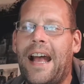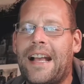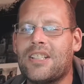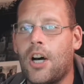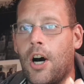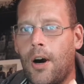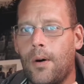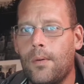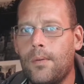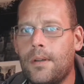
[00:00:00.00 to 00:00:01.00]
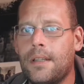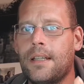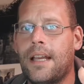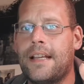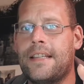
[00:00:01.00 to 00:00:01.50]
as a whole,
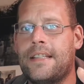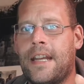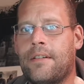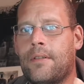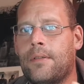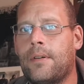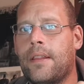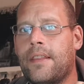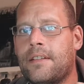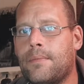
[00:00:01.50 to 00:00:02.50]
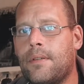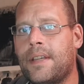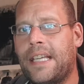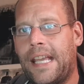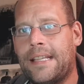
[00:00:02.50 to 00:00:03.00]
as a general this
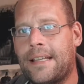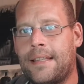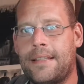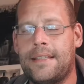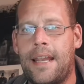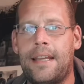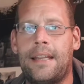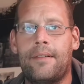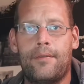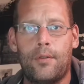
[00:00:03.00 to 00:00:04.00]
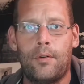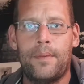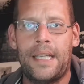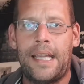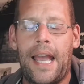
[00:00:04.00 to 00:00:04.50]
movie is entertaining for
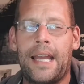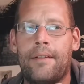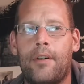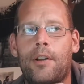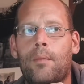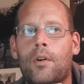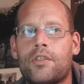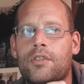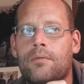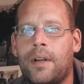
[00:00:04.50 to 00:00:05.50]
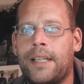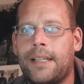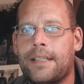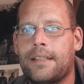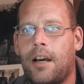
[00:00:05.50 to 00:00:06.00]
me, and if I was to rate
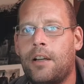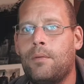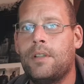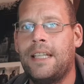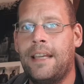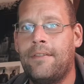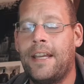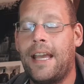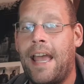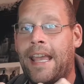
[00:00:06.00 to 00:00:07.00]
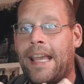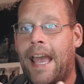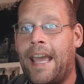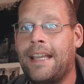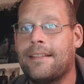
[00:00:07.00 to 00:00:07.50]
this, I would give it a
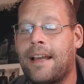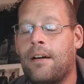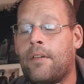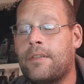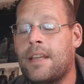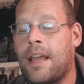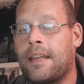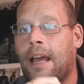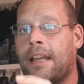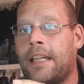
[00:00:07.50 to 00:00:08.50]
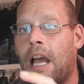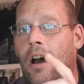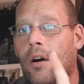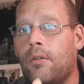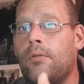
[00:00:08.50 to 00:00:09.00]
8 out of 10. And the
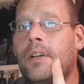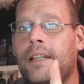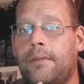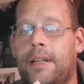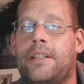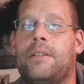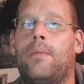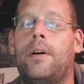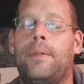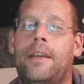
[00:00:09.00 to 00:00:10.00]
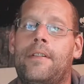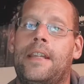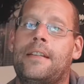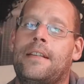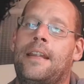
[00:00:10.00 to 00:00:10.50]
only reason why I'm giving
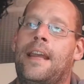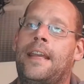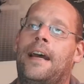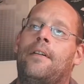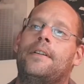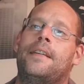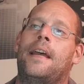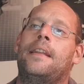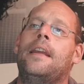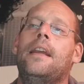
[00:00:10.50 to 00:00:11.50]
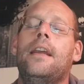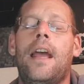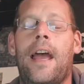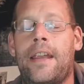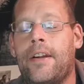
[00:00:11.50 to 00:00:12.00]
this an 8 out of 10
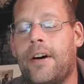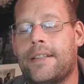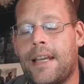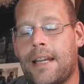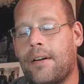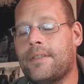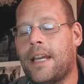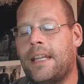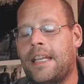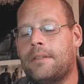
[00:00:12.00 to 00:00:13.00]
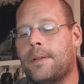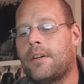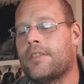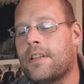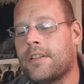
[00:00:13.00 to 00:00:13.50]
and not a 10 out of 10 is
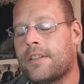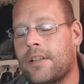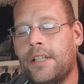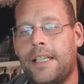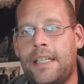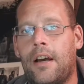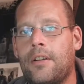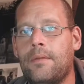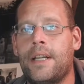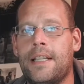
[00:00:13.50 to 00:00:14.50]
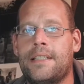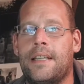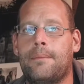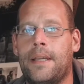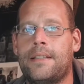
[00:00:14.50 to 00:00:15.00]
because of the slightly
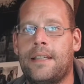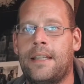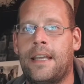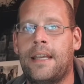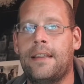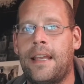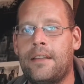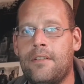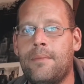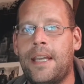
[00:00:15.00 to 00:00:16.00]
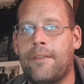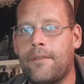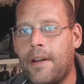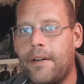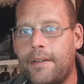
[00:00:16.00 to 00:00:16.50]
unrealistic bits in here. They do make a
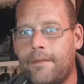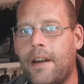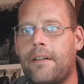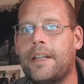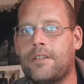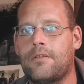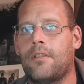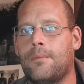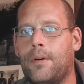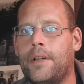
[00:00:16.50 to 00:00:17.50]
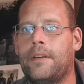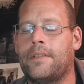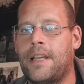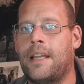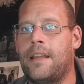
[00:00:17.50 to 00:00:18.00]
very, very strong point of
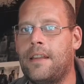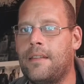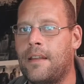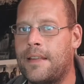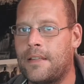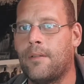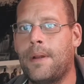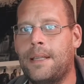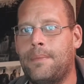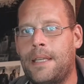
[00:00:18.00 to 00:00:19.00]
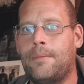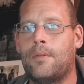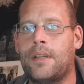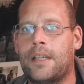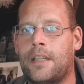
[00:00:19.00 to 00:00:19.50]
saying that there's not many people
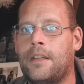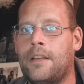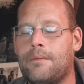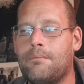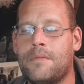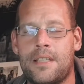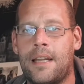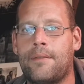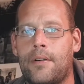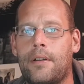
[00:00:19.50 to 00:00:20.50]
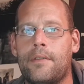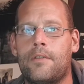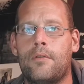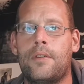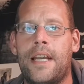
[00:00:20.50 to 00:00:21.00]
that can stand in front of a
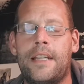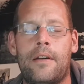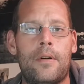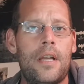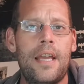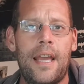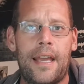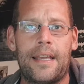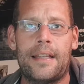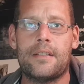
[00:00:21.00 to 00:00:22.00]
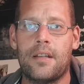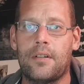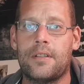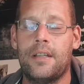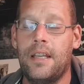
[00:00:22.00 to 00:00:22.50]
tornado and get
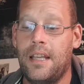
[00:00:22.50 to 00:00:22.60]
sucked